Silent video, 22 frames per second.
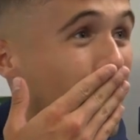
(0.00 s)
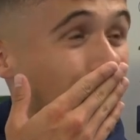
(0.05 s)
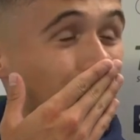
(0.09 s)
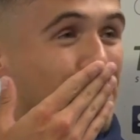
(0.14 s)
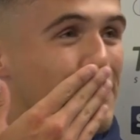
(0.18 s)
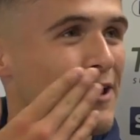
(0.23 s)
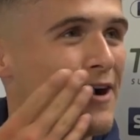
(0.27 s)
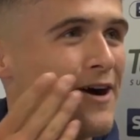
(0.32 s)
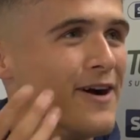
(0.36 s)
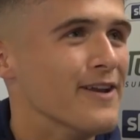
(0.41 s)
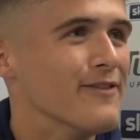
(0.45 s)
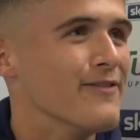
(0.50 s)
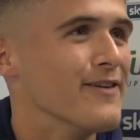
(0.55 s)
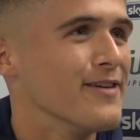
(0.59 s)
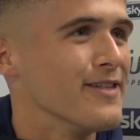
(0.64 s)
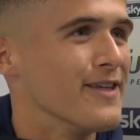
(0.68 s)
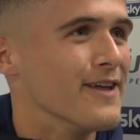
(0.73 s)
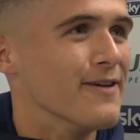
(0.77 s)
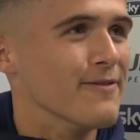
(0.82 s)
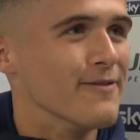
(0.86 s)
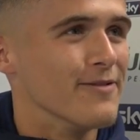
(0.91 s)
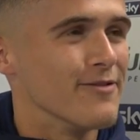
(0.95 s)
I'd be lying if I
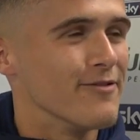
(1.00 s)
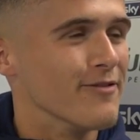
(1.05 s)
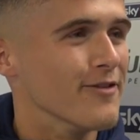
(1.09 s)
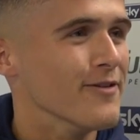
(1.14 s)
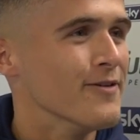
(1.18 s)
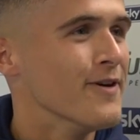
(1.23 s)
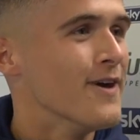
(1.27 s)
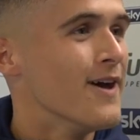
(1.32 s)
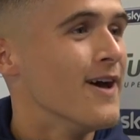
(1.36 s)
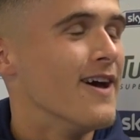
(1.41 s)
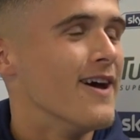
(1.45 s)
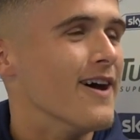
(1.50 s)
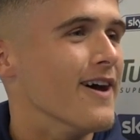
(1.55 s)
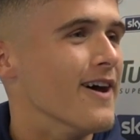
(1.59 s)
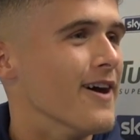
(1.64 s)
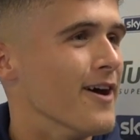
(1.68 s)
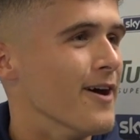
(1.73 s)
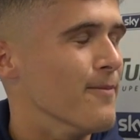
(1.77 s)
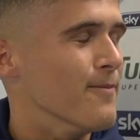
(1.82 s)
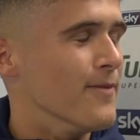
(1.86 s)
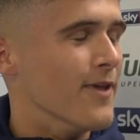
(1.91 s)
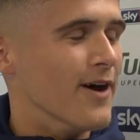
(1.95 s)
said it was true.
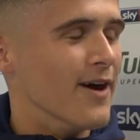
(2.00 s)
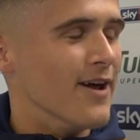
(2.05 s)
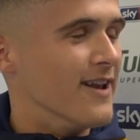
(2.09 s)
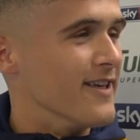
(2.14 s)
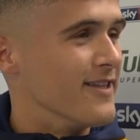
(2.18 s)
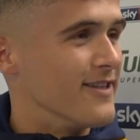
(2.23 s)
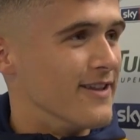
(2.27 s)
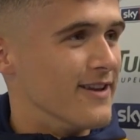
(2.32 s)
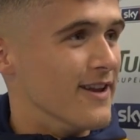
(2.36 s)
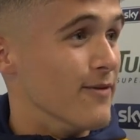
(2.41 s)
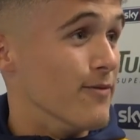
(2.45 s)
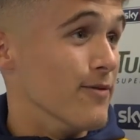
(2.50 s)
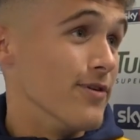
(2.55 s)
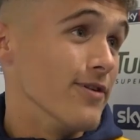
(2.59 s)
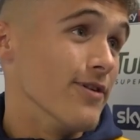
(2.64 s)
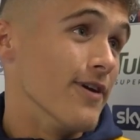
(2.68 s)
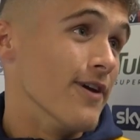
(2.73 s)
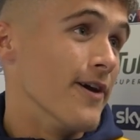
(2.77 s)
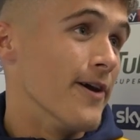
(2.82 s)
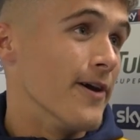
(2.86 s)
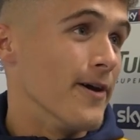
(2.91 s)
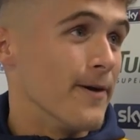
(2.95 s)
No, listen, it was
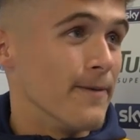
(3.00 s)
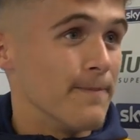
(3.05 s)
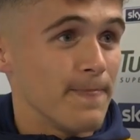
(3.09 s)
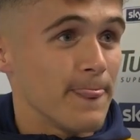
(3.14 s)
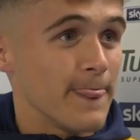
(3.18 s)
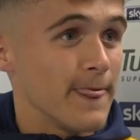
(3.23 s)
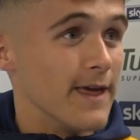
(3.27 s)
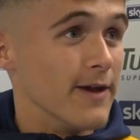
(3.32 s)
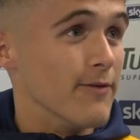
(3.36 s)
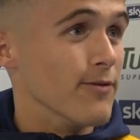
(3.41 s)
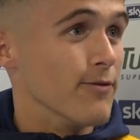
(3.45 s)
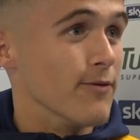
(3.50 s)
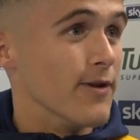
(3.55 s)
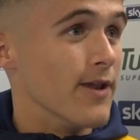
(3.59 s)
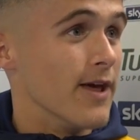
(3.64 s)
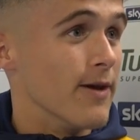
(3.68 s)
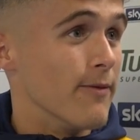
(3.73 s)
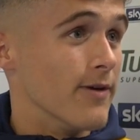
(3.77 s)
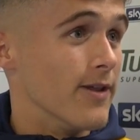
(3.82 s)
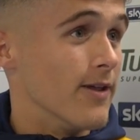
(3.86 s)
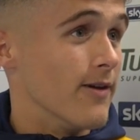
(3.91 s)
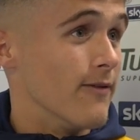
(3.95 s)
one
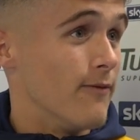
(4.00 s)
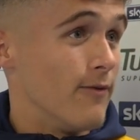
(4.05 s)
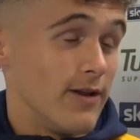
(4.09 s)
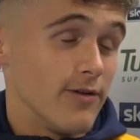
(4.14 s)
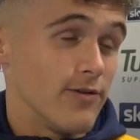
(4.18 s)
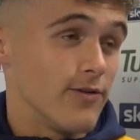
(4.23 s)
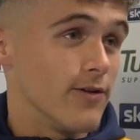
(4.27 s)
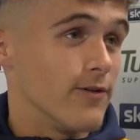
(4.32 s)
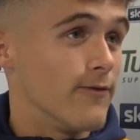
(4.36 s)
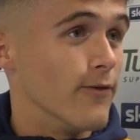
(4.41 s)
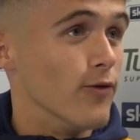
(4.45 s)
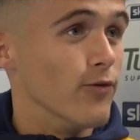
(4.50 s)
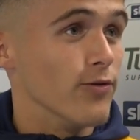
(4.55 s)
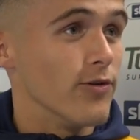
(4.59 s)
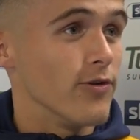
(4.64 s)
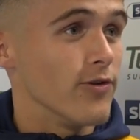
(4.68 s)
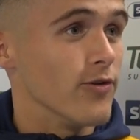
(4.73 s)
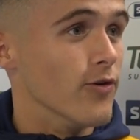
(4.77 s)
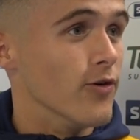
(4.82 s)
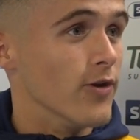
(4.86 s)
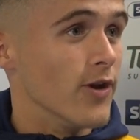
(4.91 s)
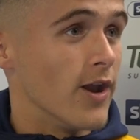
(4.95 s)
of them where it's just full to
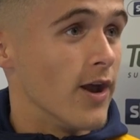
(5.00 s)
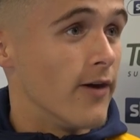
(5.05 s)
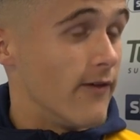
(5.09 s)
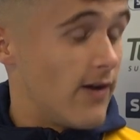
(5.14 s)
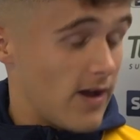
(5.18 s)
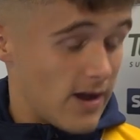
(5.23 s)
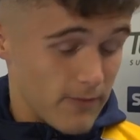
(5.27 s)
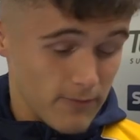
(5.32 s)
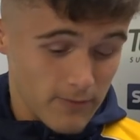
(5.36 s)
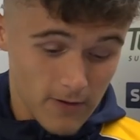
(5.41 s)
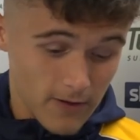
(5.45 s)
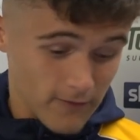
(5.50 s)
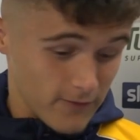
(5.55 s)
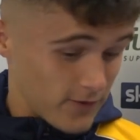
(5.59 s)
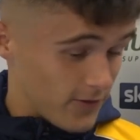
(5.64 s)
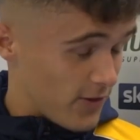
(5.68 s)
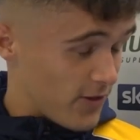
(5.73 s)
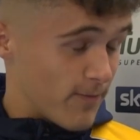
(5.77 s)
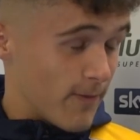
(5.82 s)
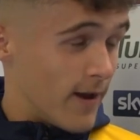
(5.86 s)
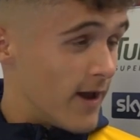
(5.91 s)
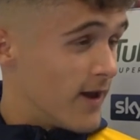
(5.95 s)
Sean, and I've got
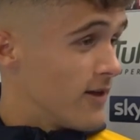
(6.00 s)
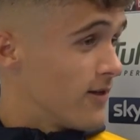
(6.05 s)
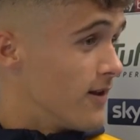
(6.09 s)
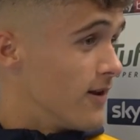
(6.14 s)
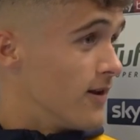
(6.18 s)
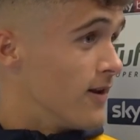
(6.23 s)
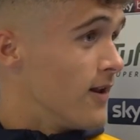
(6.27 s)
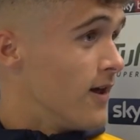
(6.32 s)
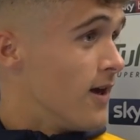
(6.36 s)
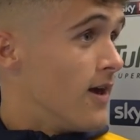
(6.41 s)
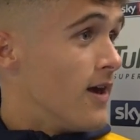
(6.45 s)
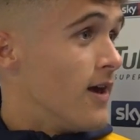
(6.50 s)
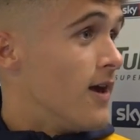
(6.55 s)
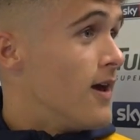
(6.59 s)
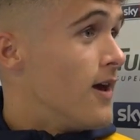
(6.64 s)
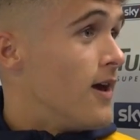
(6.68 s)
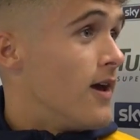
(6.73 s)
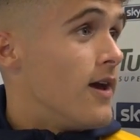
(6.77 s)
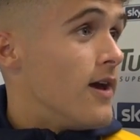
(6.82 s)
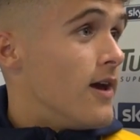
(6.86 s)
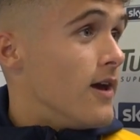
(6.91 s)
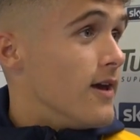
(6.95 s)
the space, and
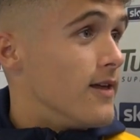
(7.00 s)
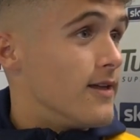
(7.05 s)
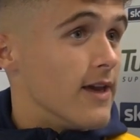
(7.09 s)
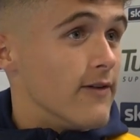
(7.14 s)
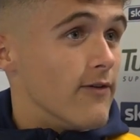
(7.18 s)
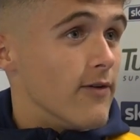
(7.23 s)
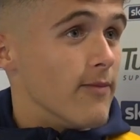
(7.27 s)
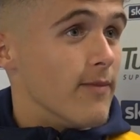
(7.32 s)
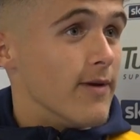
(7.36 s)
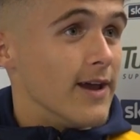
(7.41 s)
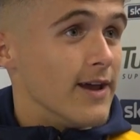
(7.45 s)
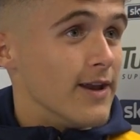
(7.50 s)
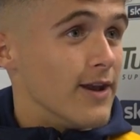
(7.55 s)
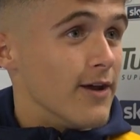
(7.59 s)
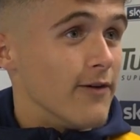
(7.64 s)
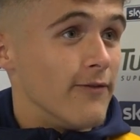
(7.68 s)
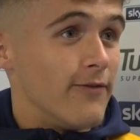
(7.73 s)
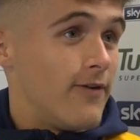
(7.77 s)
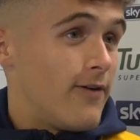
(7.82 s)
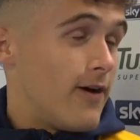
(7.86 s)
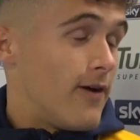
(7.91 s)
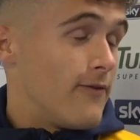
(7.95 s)
he's given it me, and
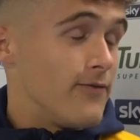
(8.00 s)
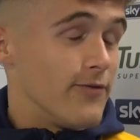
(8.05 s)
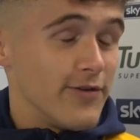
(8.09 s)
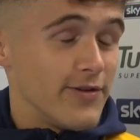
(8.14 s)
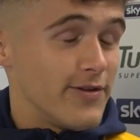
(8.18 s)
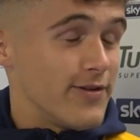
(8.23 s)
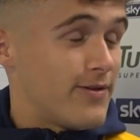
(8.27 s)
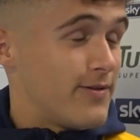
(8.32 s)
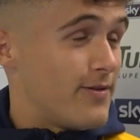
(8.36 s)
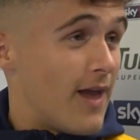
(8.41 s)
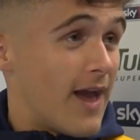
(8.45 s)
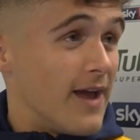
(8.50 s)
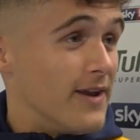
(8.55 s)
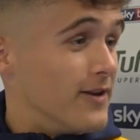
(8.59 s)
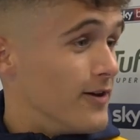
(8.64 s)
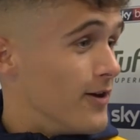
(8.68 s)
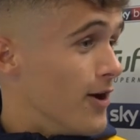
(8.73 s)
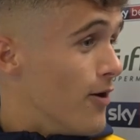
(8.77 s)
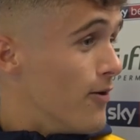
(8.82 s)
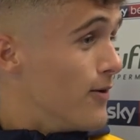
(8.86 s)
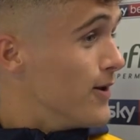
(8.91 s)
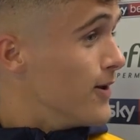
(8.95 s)
I've just had a
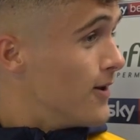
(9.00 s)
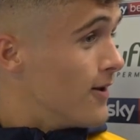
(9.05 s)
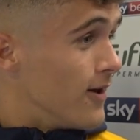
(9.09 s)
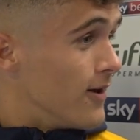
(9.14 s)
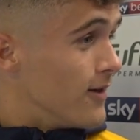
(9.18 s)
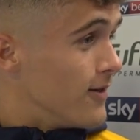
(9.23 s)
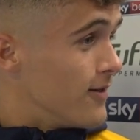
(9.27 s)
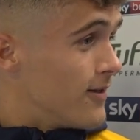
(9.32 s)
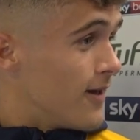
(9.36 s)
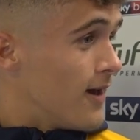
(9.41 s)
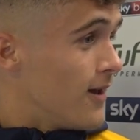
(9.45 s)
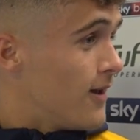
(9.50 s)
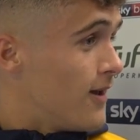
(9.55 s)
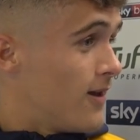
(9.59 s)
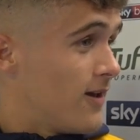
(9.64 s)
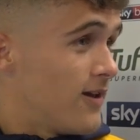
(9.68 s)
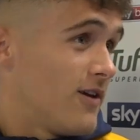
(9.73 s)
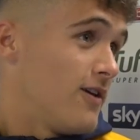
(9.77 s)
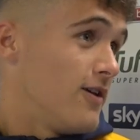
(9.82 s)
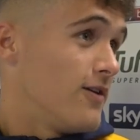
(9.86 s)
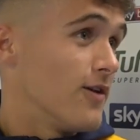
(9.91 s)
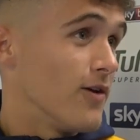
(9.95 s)
go. And like you say,
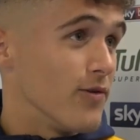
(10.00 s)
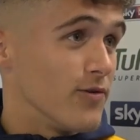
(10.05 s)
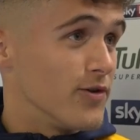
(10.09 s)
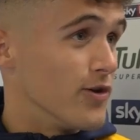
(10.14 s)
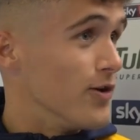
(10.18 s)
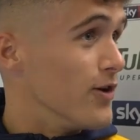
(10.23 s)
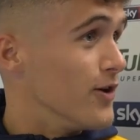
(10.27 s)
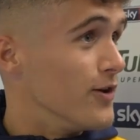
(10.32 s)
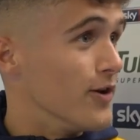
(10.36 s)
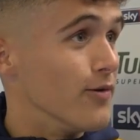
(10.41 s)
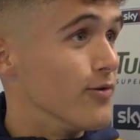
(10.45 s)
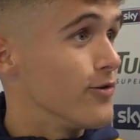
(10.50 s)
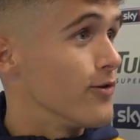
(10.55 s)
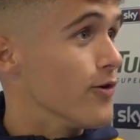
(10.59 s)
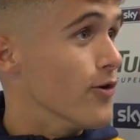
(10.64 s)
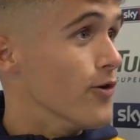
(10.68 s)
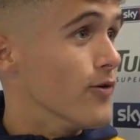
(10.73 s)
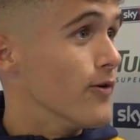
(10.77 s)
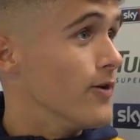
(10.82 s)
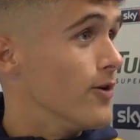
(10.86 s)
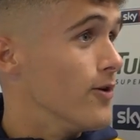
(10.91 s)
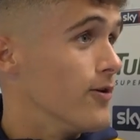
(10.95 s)
you don't shoot, you don't
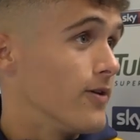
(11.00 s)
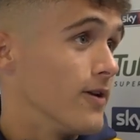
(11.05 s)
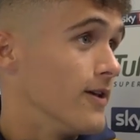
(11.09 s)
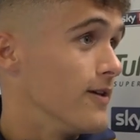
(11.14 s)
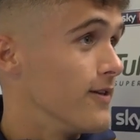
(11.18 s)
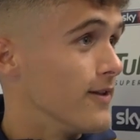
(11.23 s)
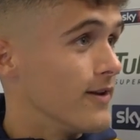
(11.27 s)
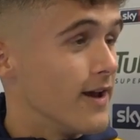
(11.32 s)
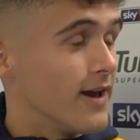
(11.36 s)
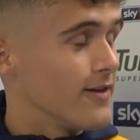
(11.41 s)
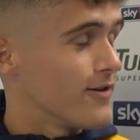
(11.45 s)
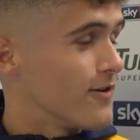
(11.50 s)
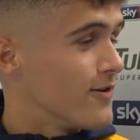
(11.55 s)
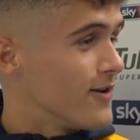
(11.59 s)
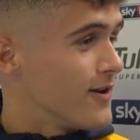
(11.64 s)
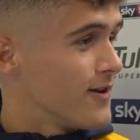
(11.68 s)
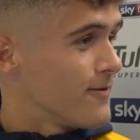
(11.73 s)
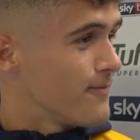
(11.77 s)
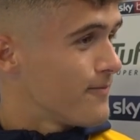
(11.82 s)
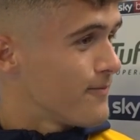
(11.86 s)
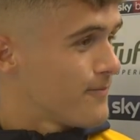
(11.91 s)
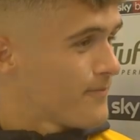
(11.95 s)
score, and luckily today it's gone in.